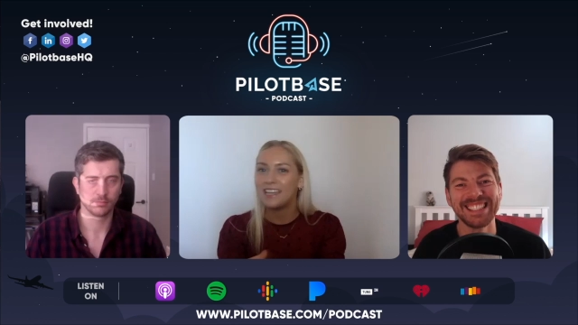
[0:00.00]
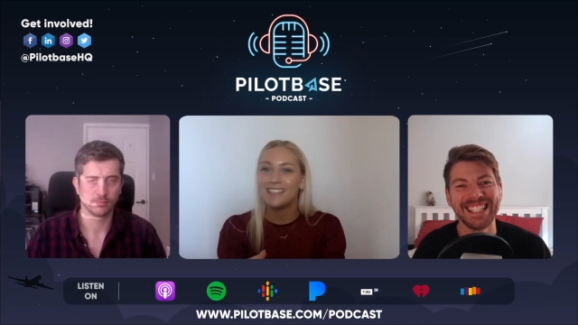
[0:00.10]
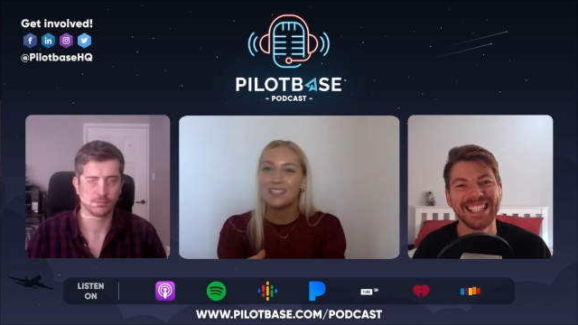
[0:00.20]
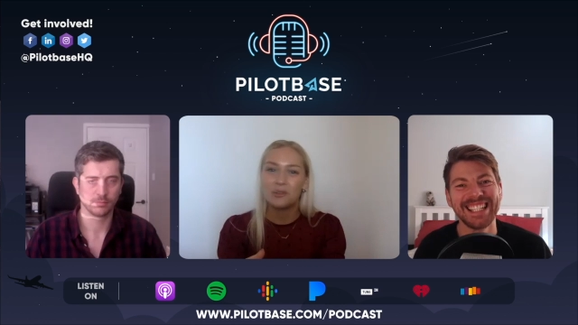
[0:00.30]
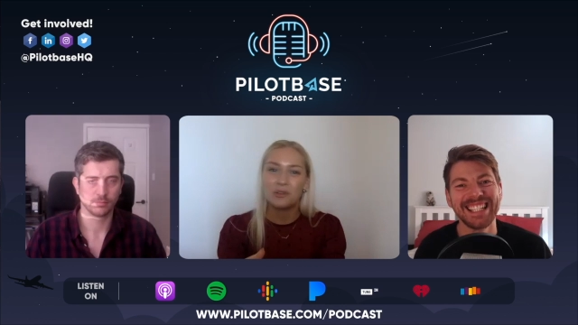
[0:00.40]

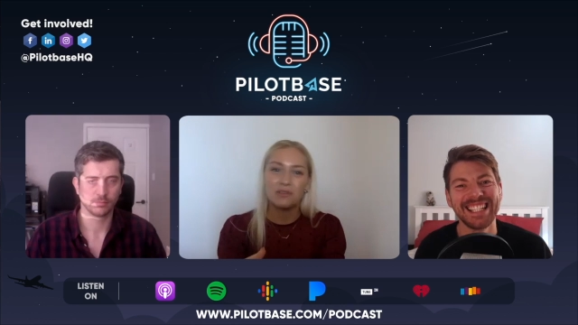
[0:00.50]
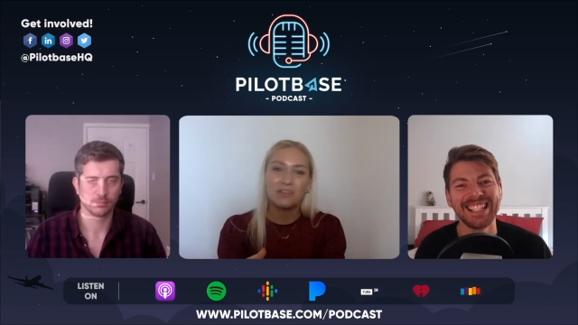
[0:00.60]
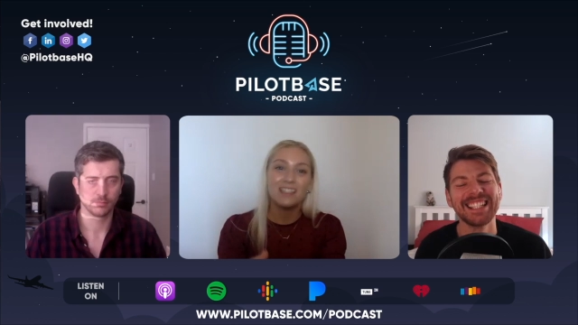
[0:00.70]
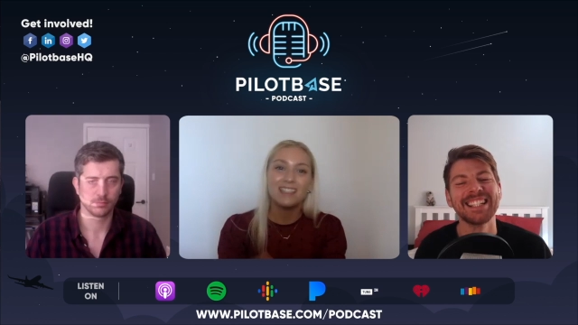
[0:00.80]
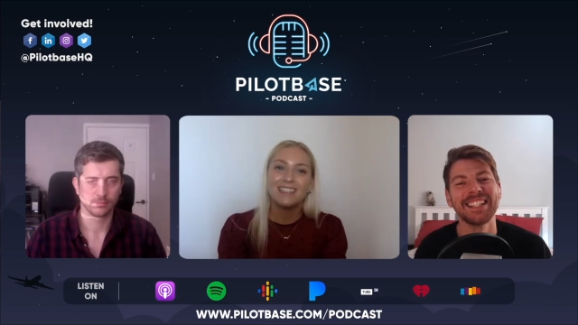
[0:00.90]
Speaker 1: sort of
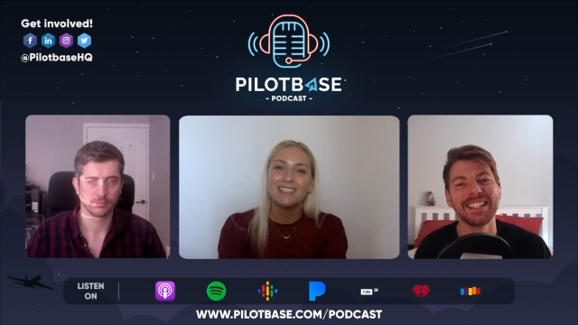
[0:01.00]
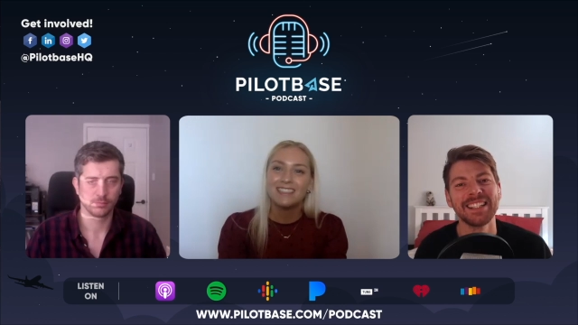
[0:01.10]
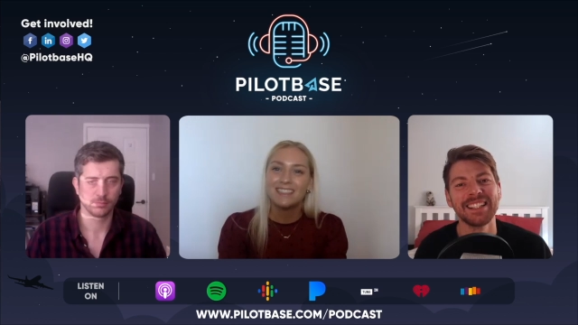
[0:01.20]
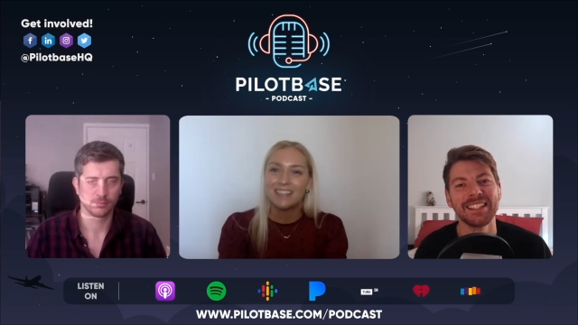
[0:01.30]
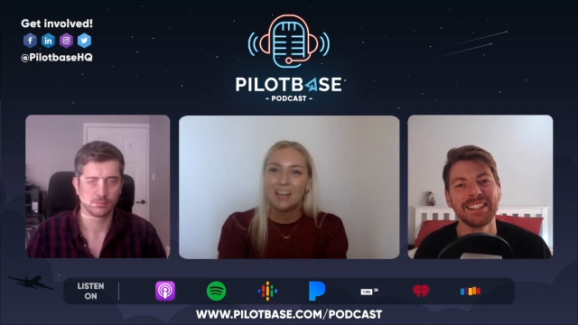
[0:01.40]

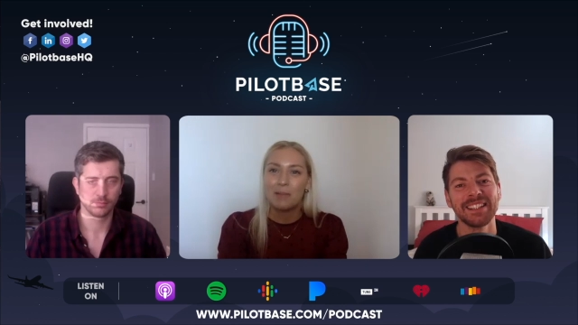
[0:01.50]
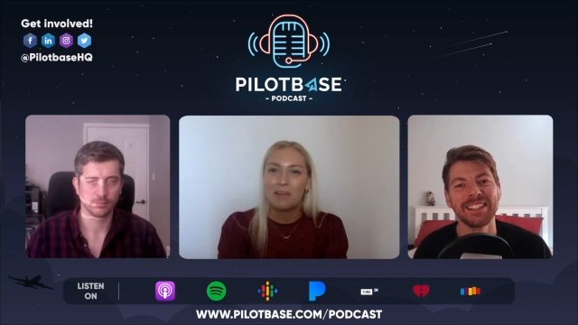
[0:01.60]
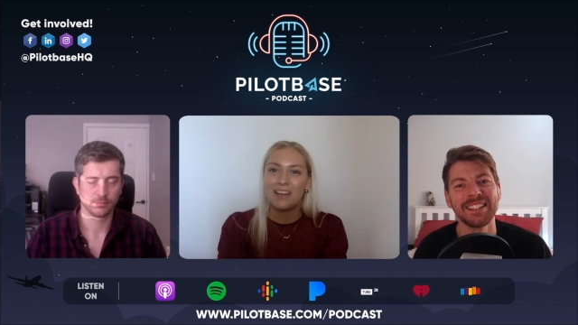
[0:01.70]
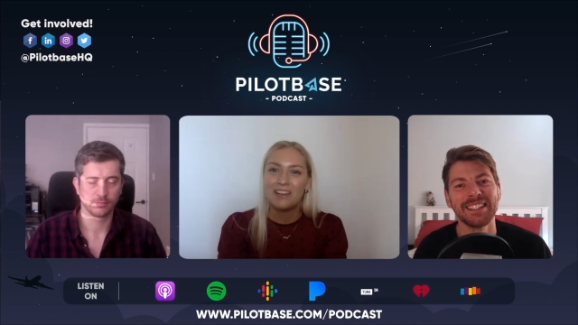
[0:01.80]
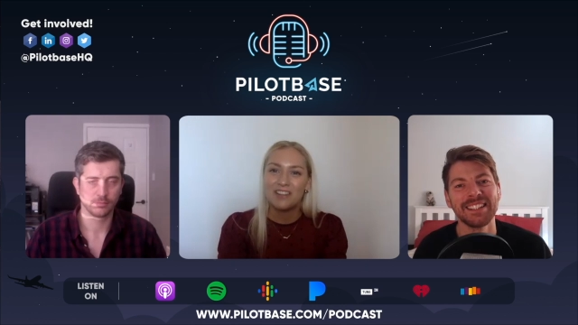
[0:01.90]
a couple
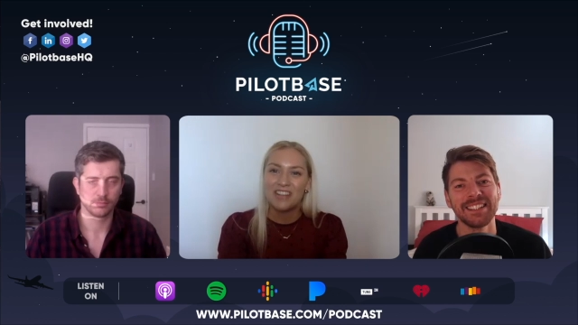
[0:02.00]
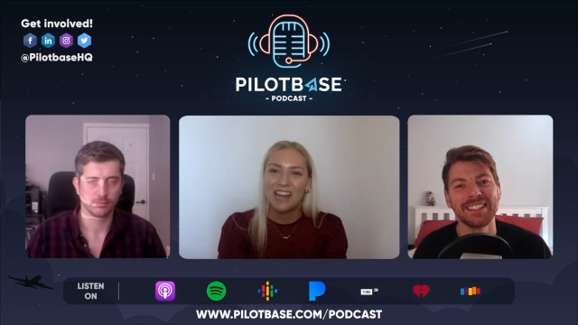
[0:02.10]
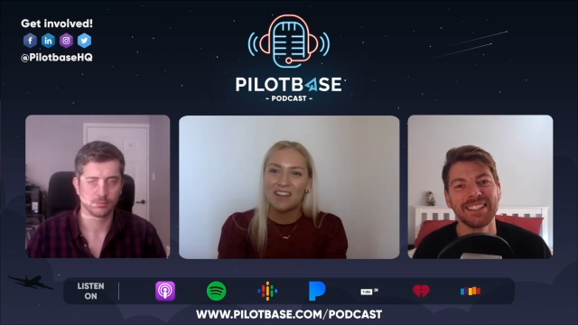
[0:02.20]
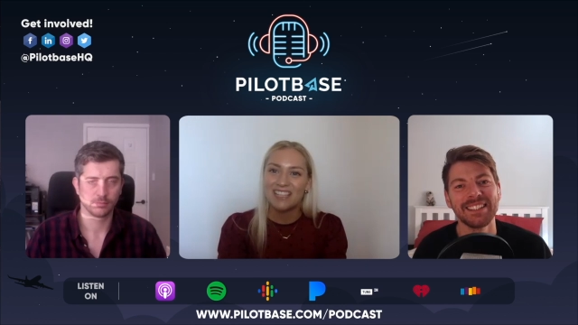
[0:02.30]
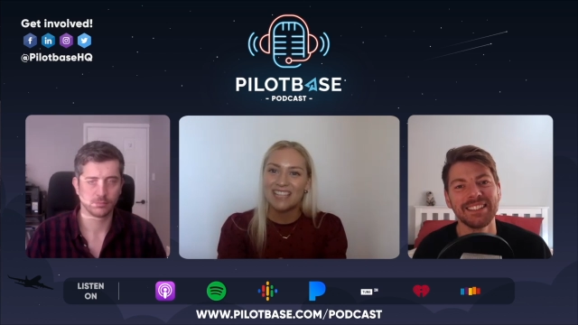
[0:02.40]
of hundred
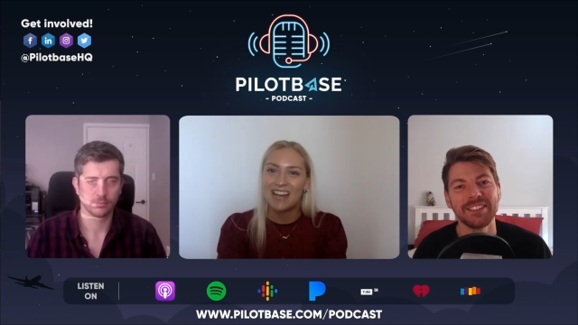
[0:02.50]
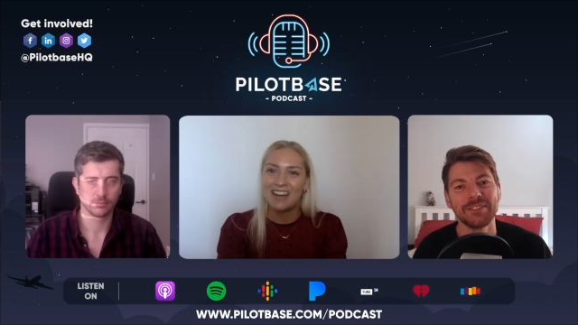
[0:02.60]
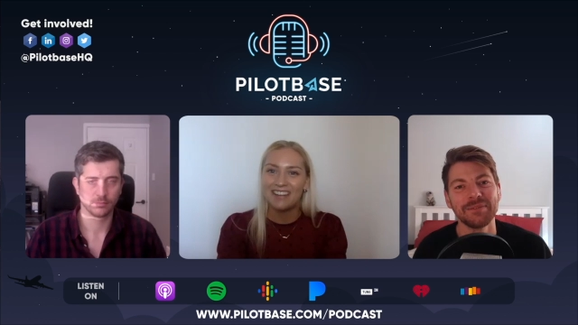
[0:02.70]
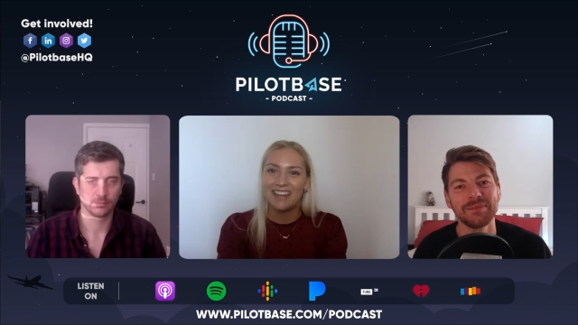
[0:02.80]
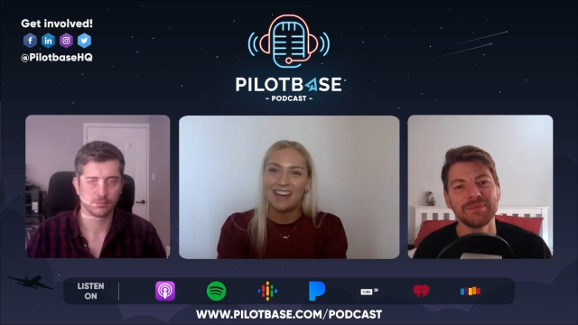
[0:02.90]
hours
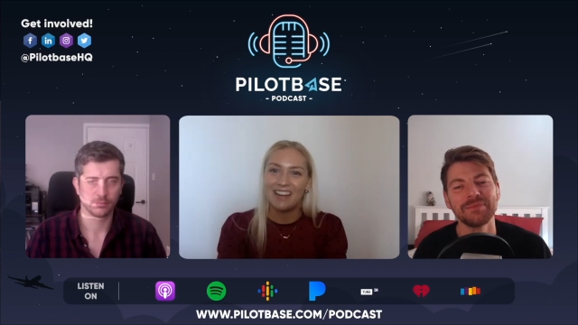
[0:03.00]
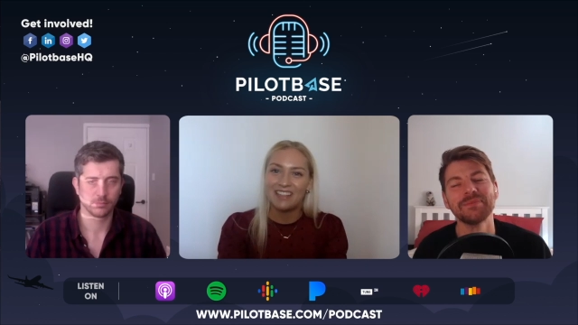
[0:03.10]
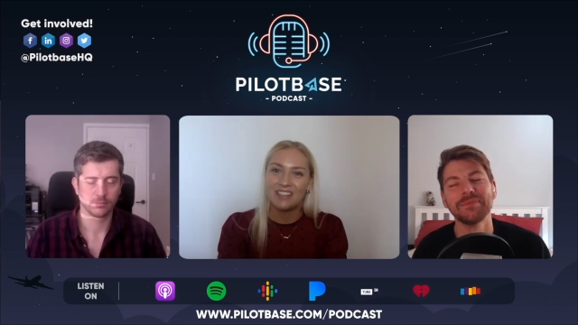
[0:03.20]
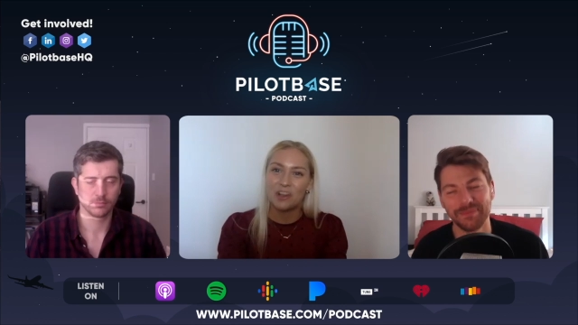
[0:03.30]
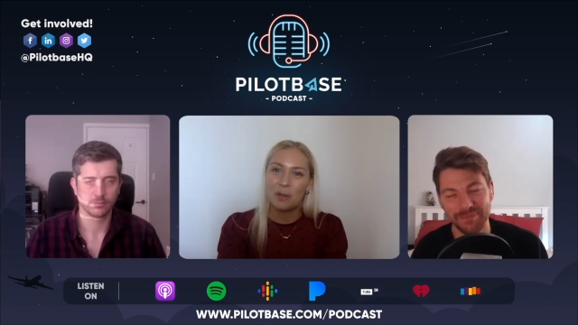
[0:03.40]
down now in
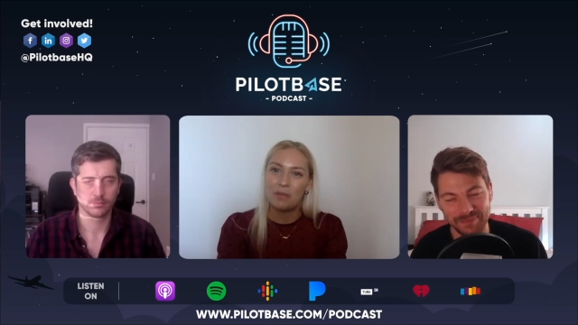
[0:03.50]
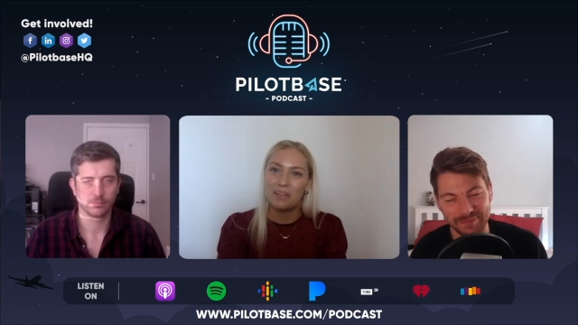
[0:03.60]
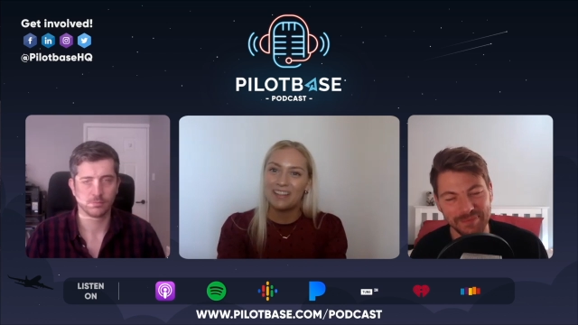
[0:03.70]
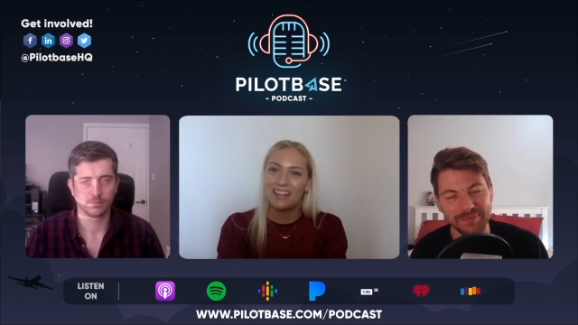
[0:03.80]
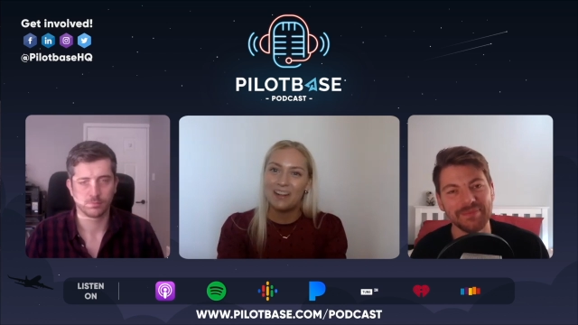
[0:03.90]
a job.
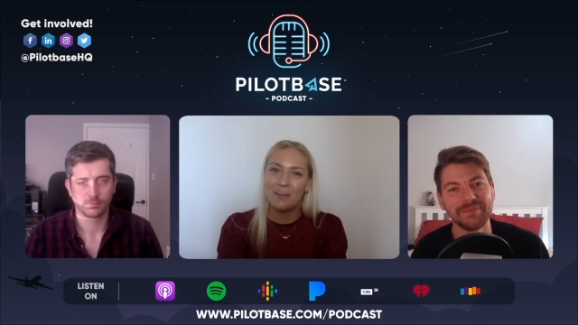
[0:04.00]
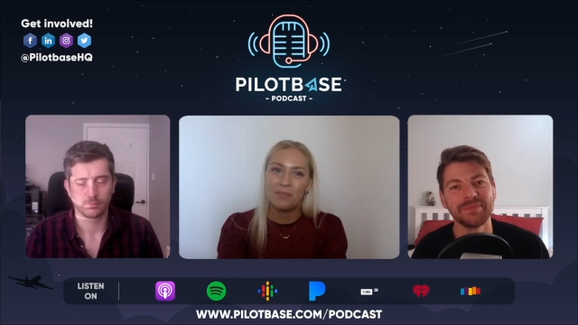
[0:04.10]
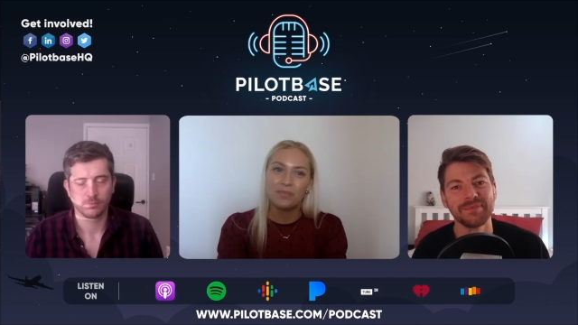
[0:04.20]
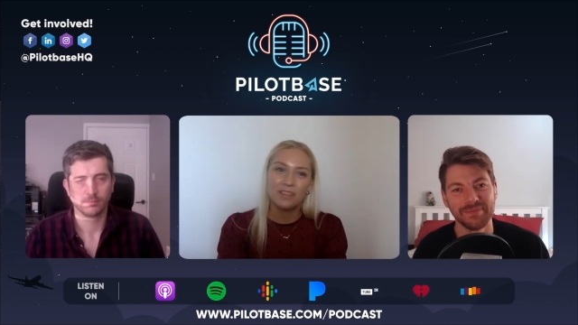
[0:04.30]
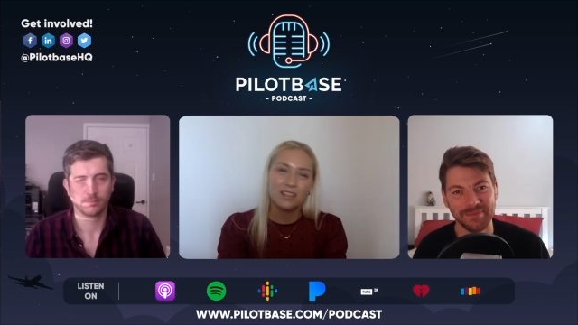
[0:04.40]
Mm.
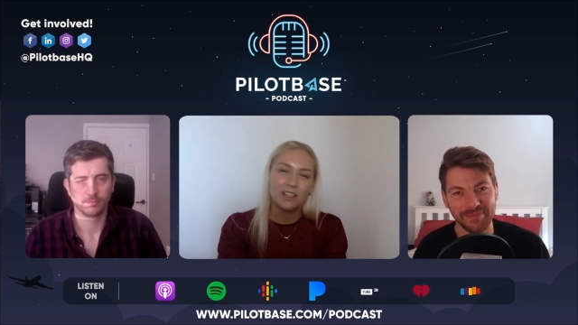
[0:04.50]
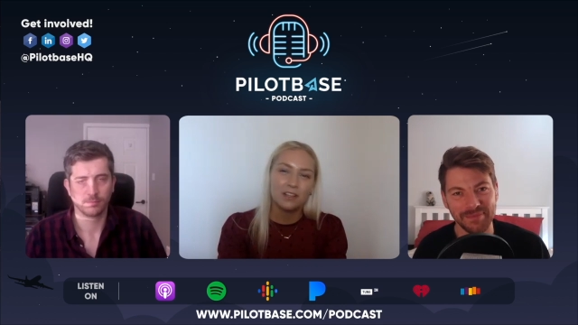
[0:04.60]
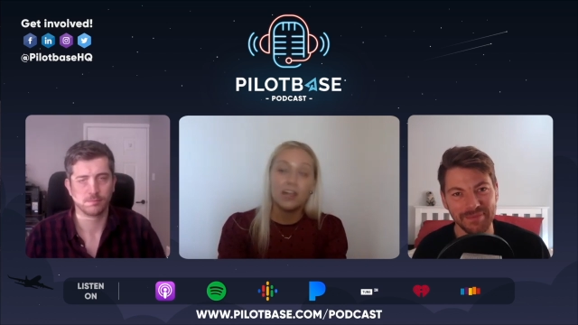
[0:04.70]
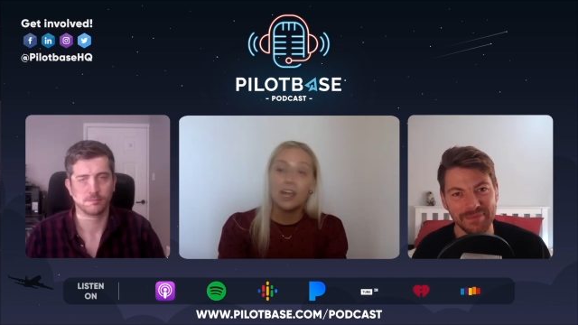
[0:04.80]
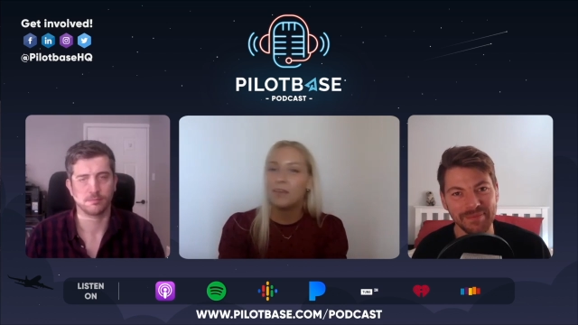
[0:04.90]
so
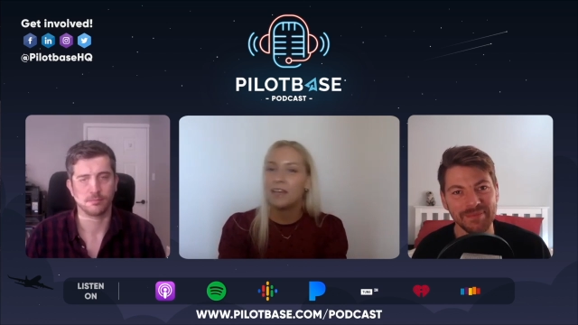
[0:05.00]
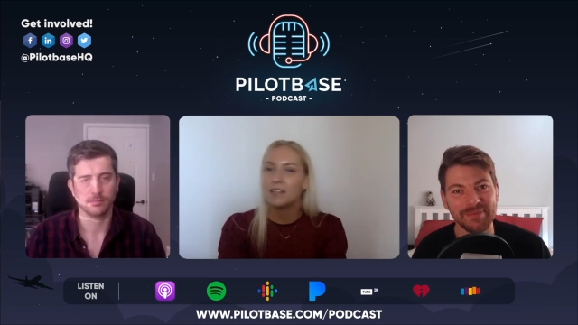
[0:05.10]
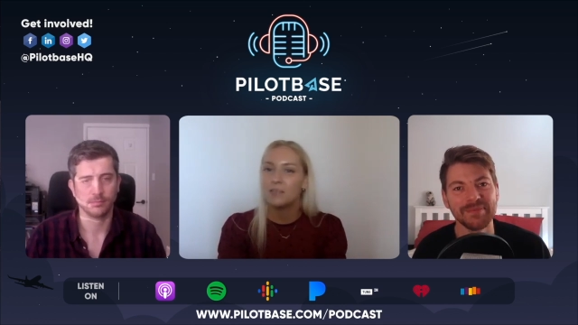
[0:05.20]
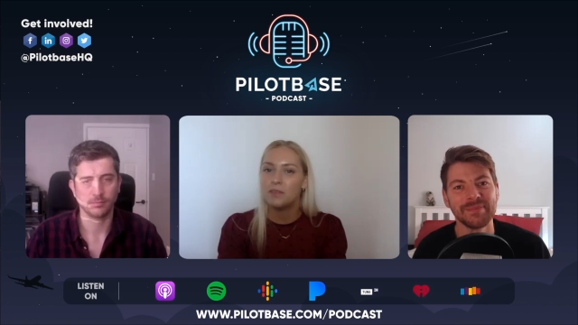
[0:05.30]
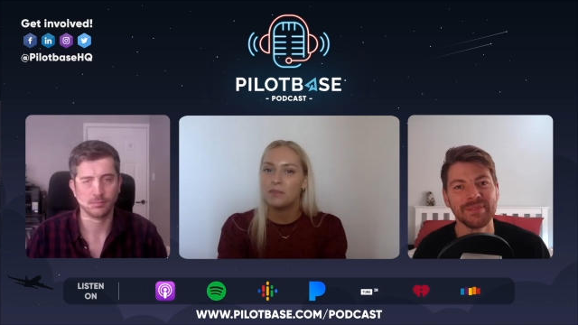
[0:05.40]
timing hasn't been